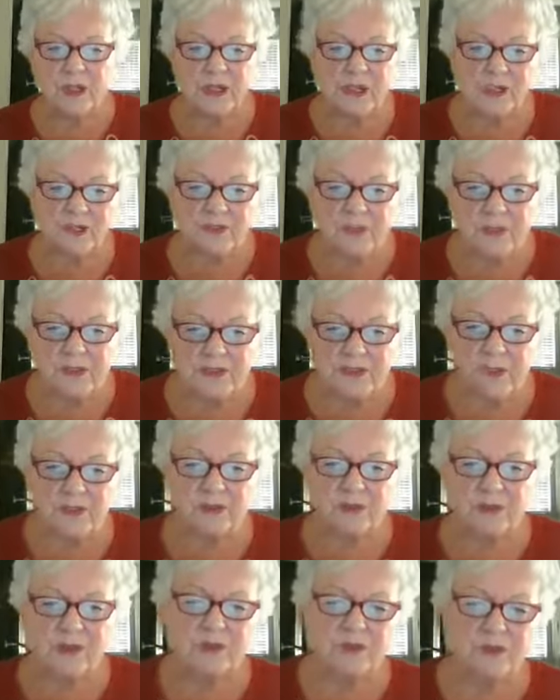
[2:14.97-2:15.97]
of
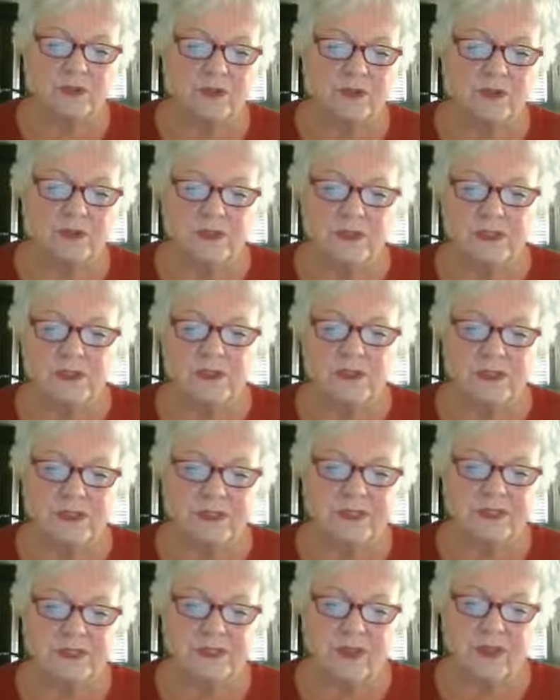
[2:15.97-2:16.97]
either
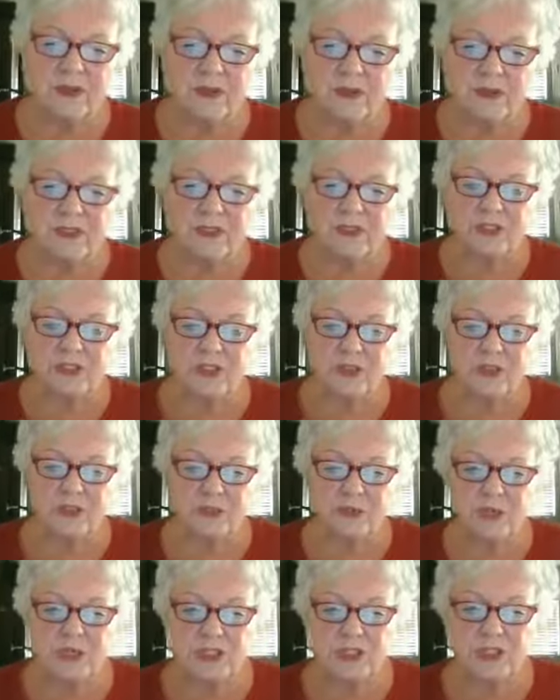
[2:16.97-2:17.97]
cell
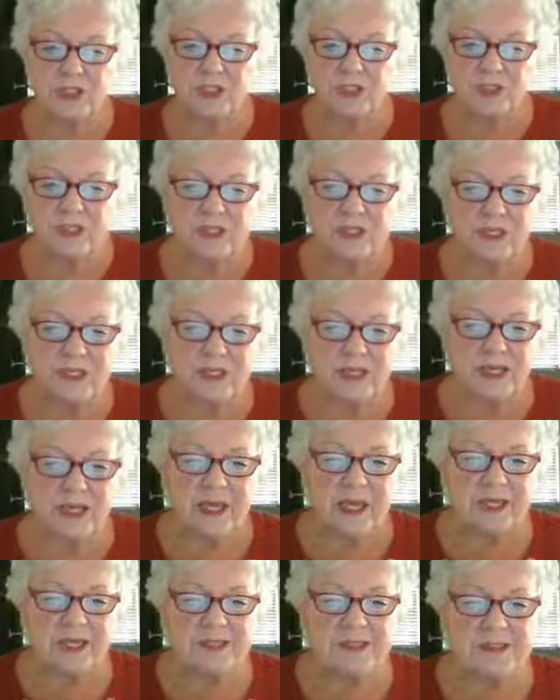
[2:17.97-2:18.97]
degeneration
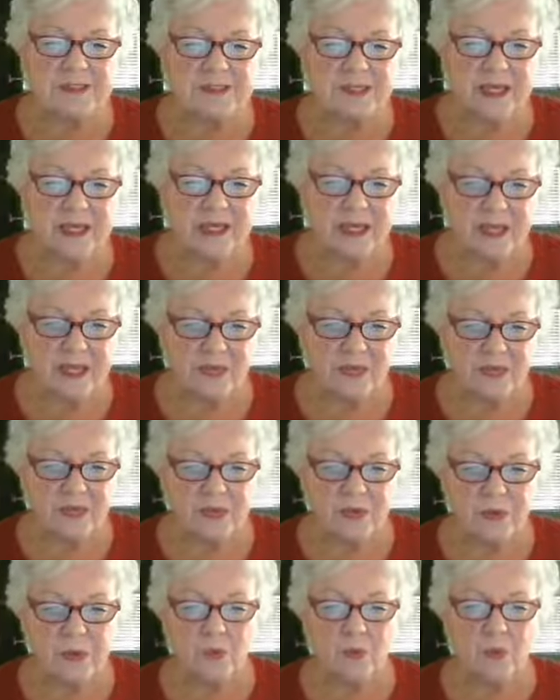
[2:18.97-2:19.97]
and death
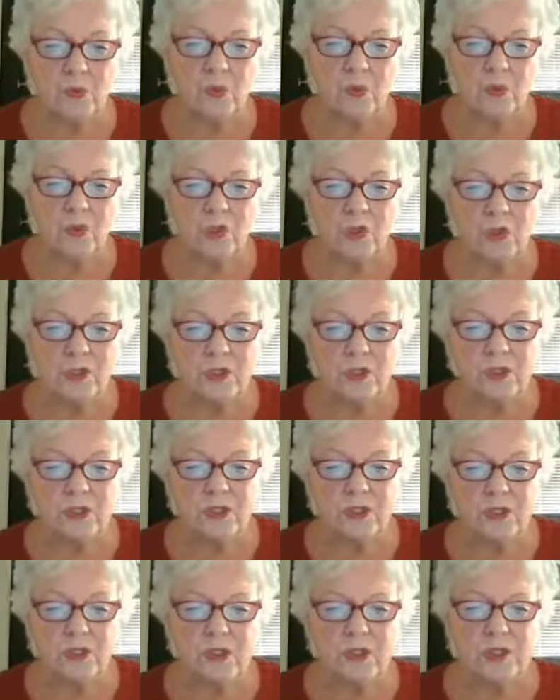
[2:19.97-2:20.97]
or
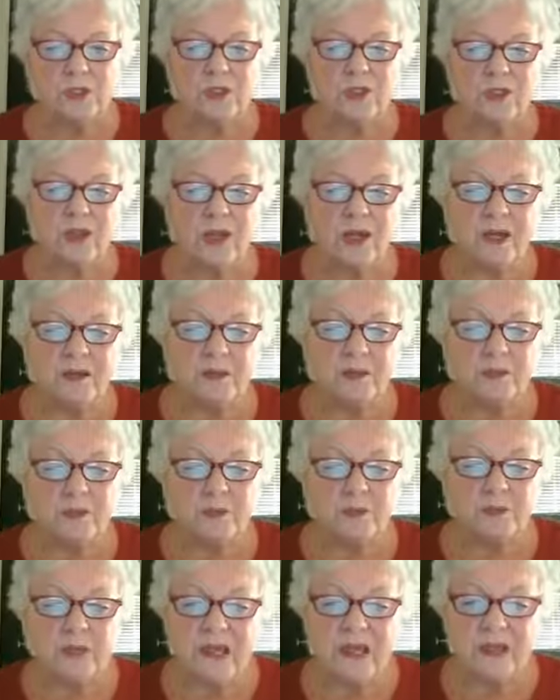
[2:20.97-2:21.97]

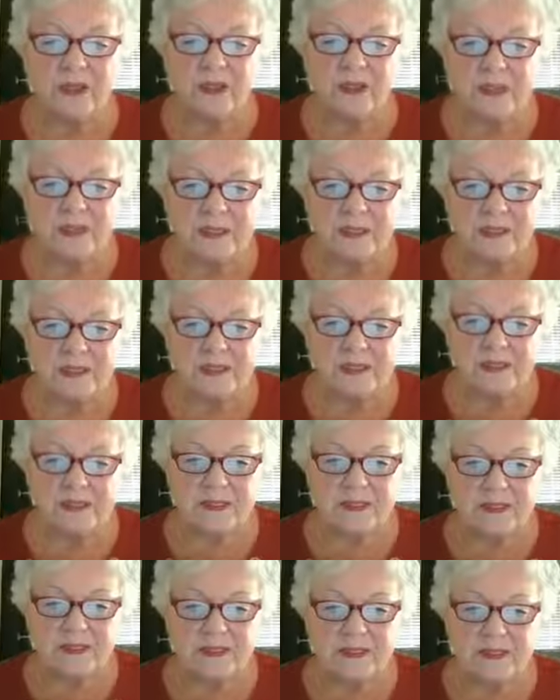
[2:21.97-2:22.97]
abnormalities
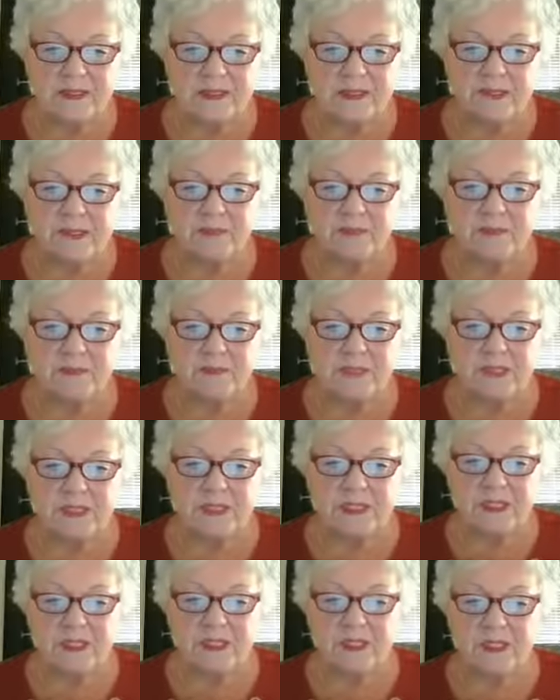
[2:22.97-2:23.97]

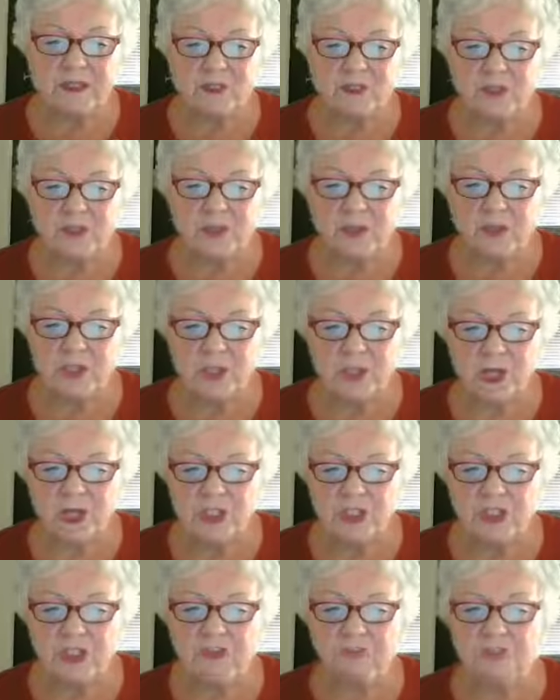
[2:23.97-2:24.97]
impeding
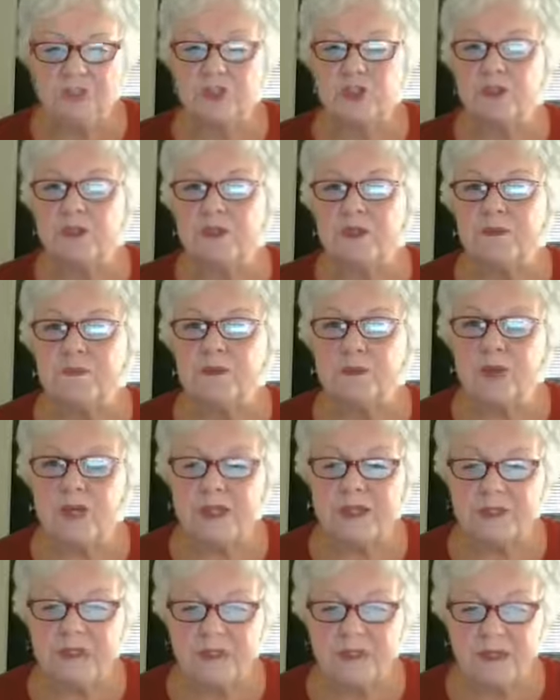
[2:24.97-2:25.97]
communication between
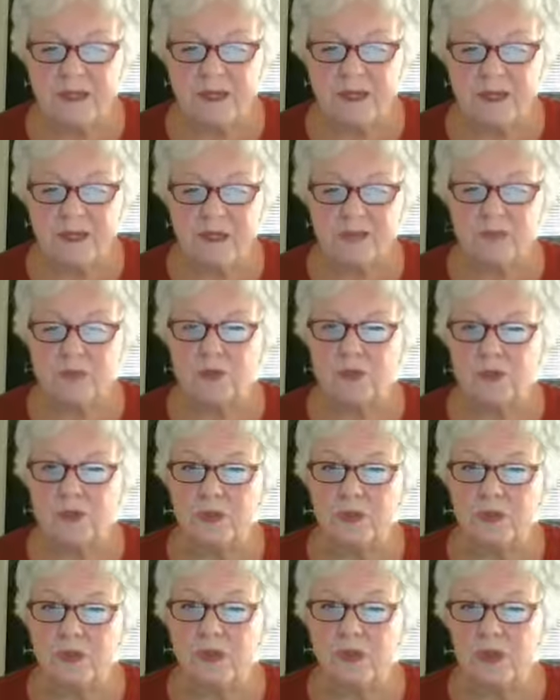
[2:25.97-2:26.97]
brain cells
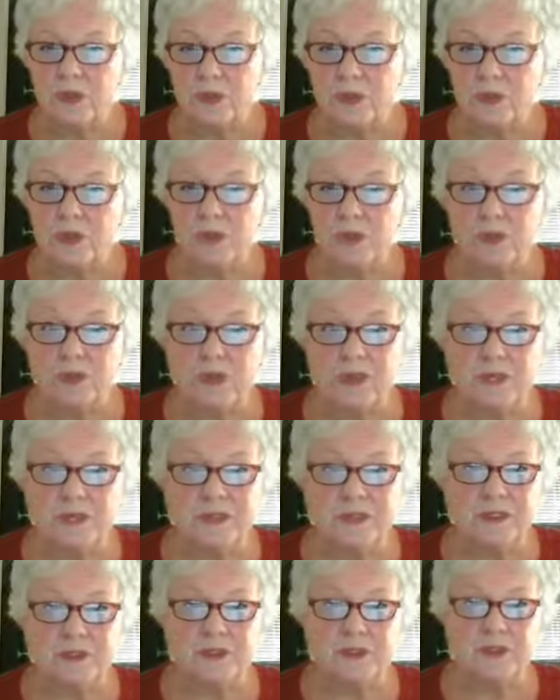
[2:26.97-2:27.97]
or the
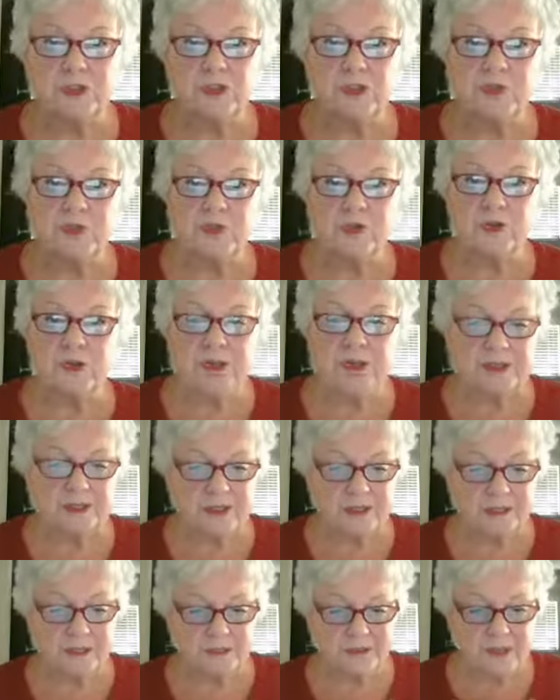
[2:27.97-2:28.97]
neurons between brain
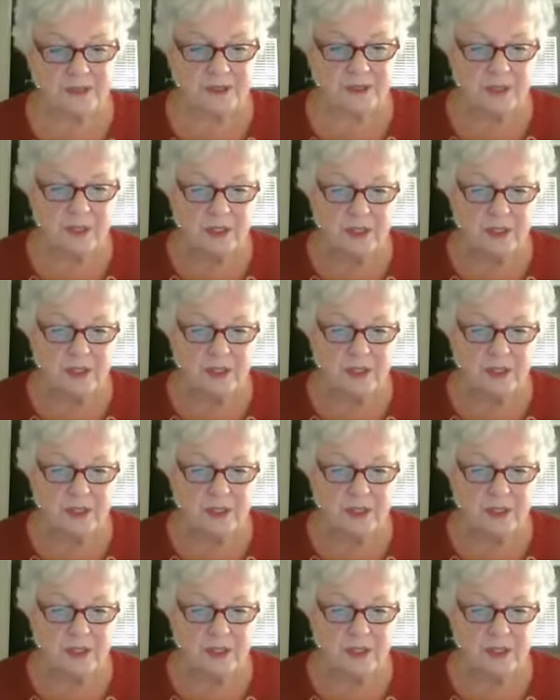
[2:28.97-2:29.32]
cells.